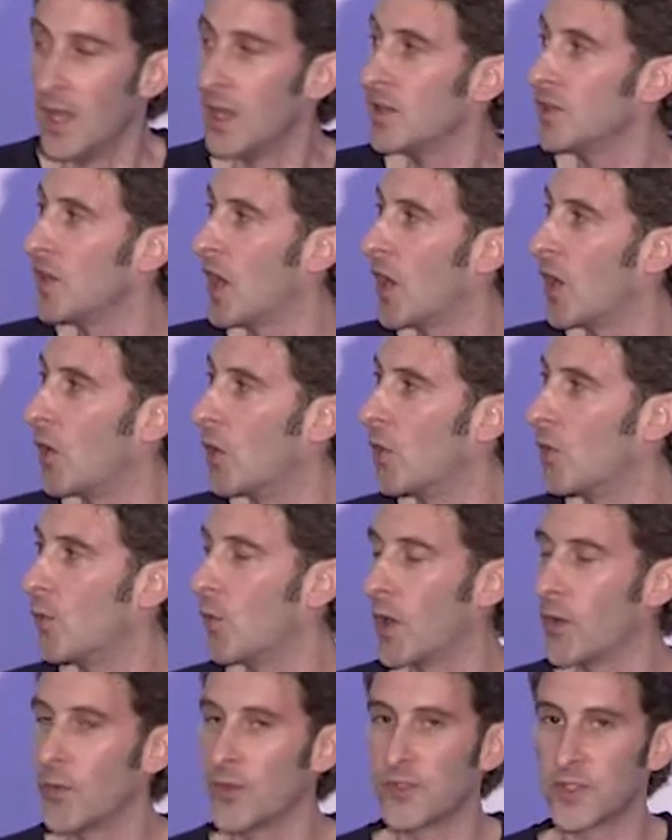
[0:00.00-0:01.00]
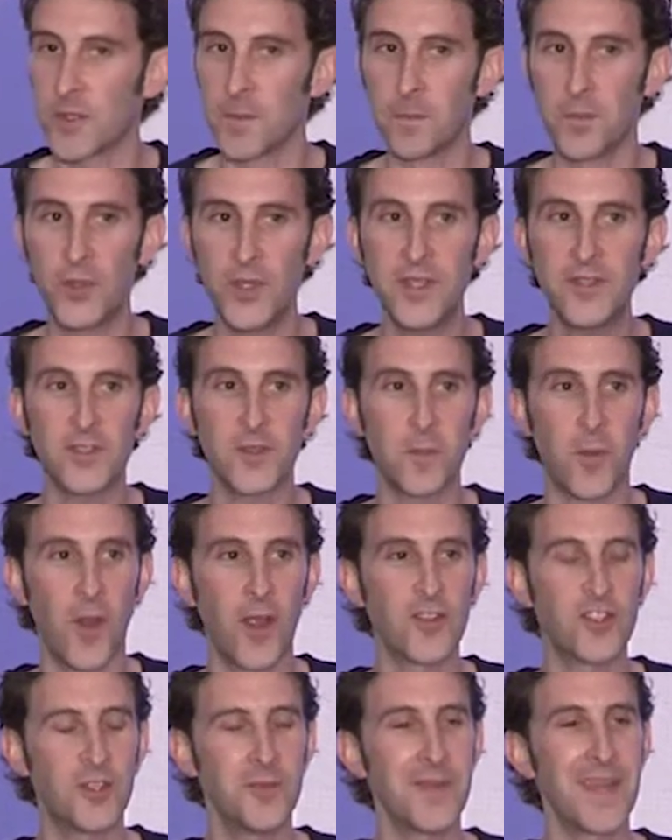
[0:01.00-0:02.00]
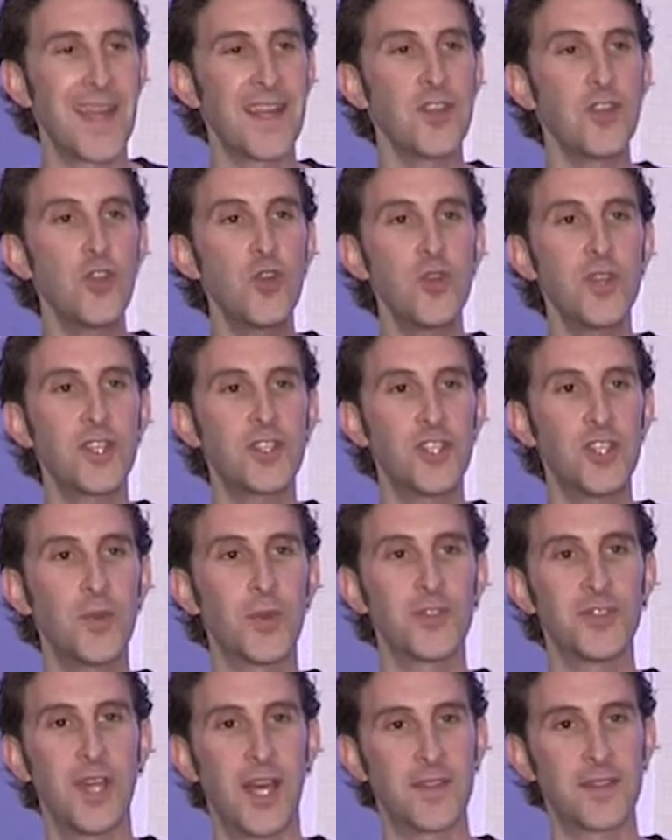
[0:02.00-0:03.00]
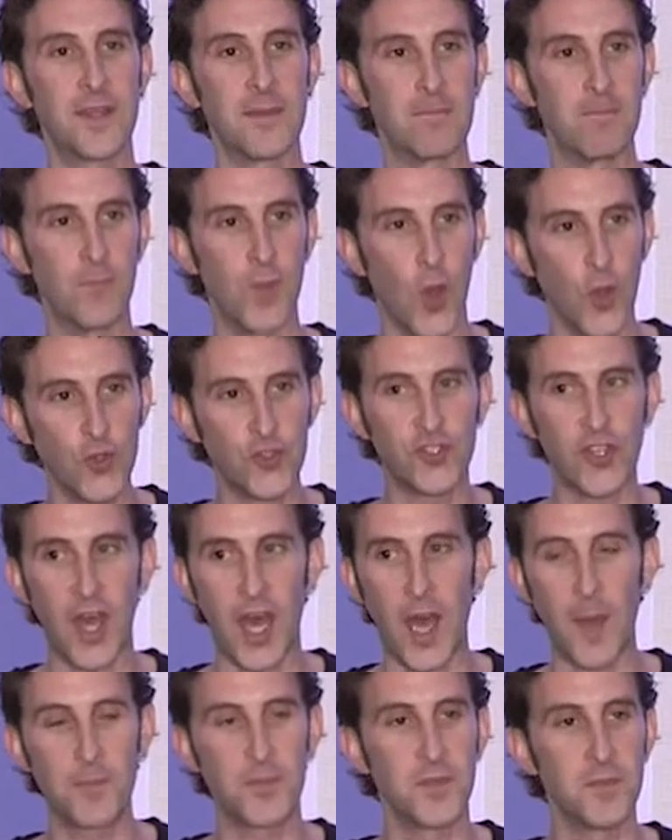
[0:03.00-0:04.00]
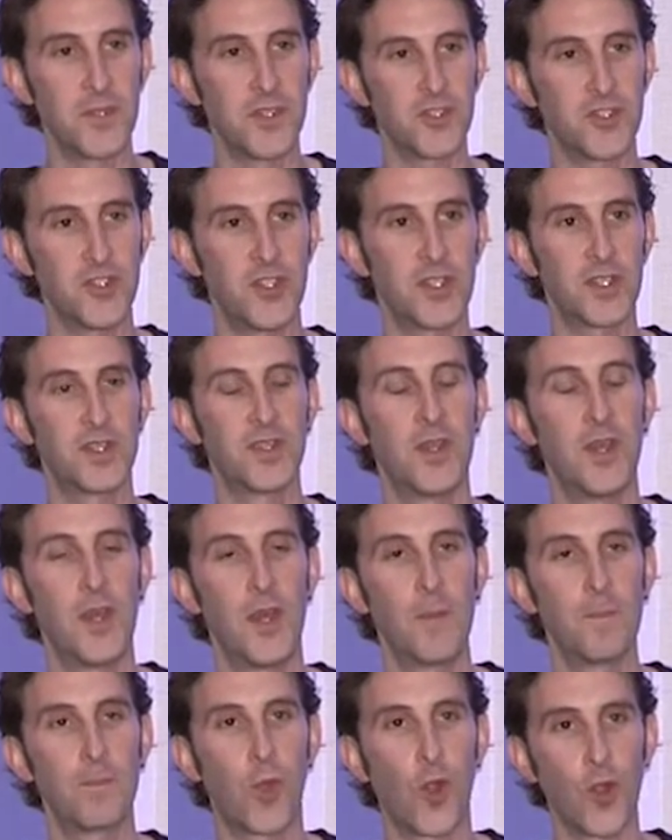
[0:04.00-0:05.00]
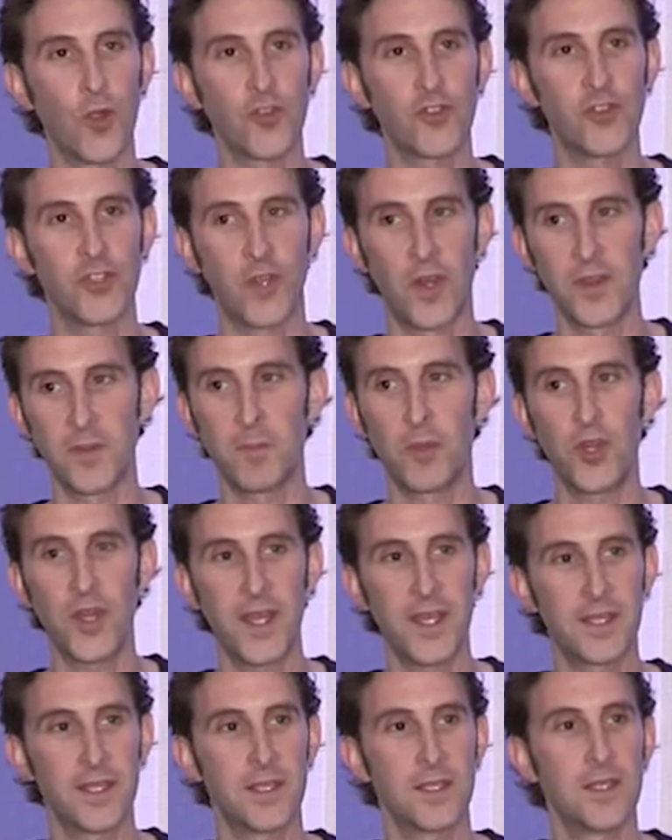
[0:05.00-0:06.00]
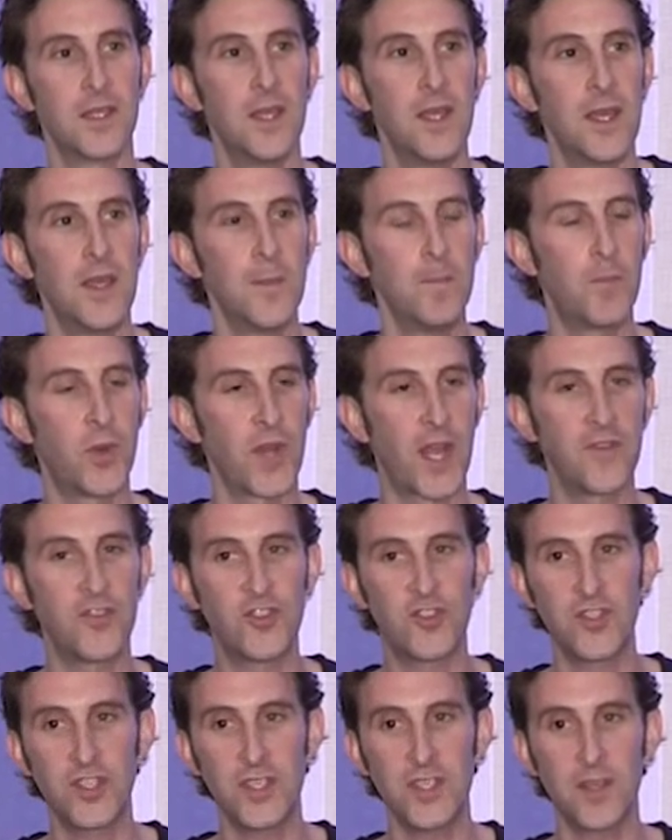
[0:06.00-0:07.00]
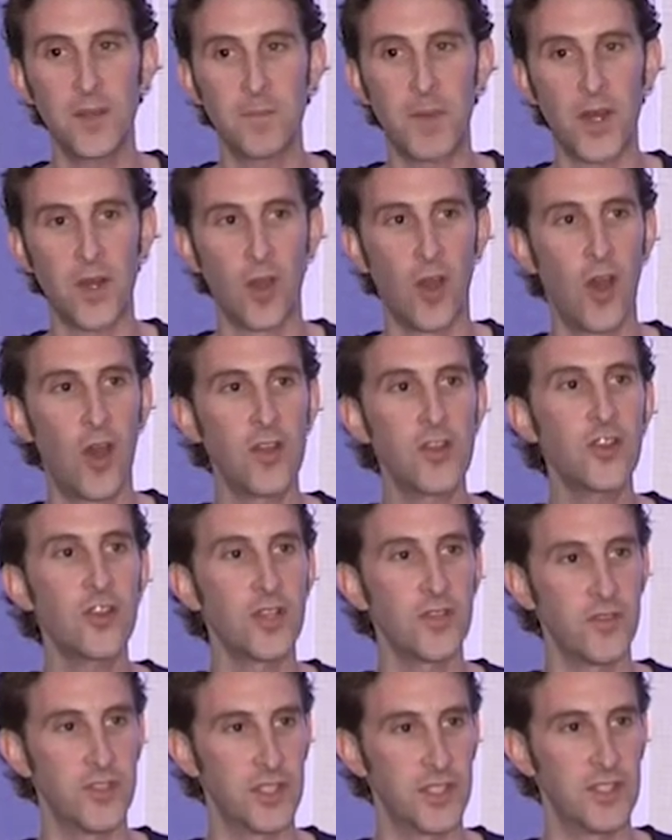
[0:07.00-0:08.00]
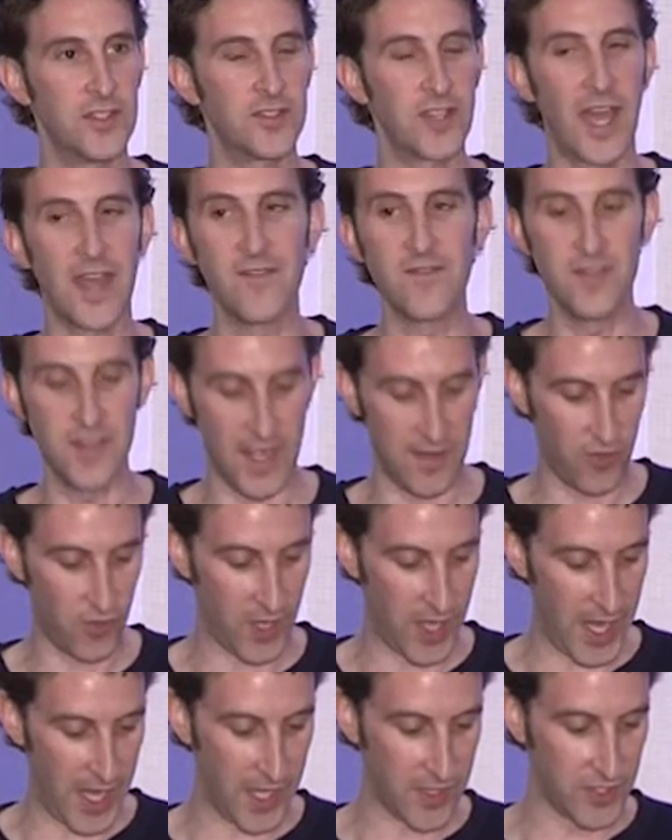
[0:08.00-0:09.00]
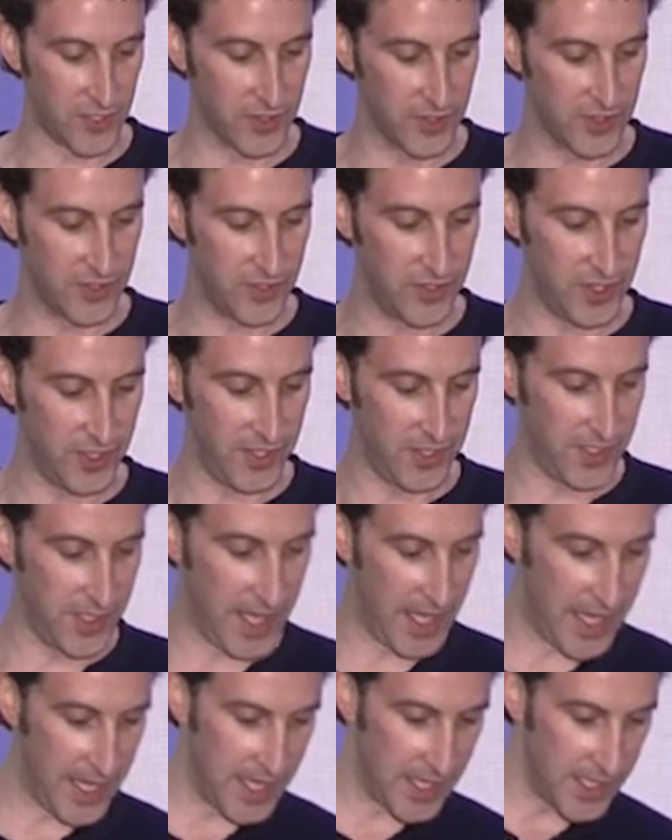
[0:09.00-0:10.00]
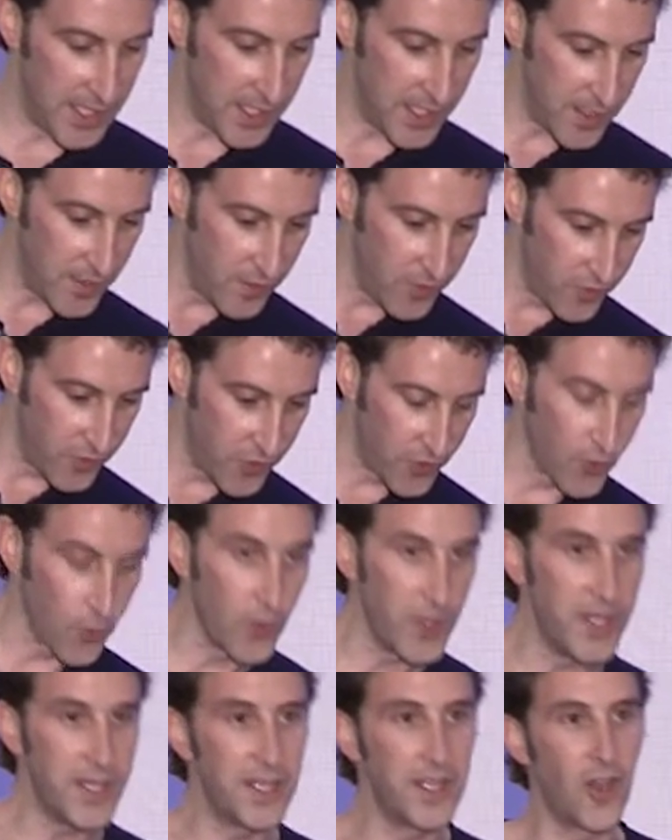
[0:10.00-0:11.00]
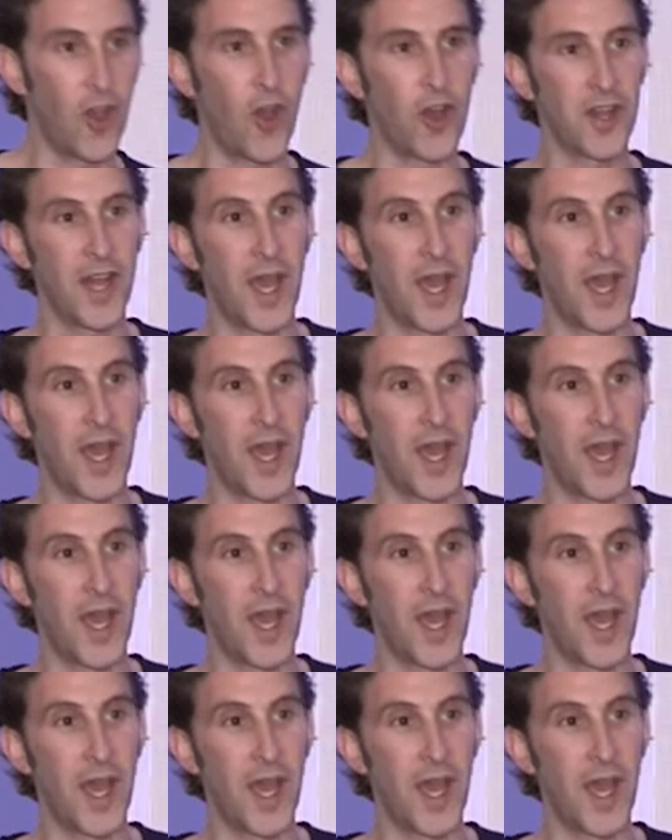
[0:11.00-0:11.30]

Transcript: Now, what was a complete surprise to me, I knew that she was not the most optimistic person on the planet, but I've seen about 100 of these. I've never actually seen a 3 on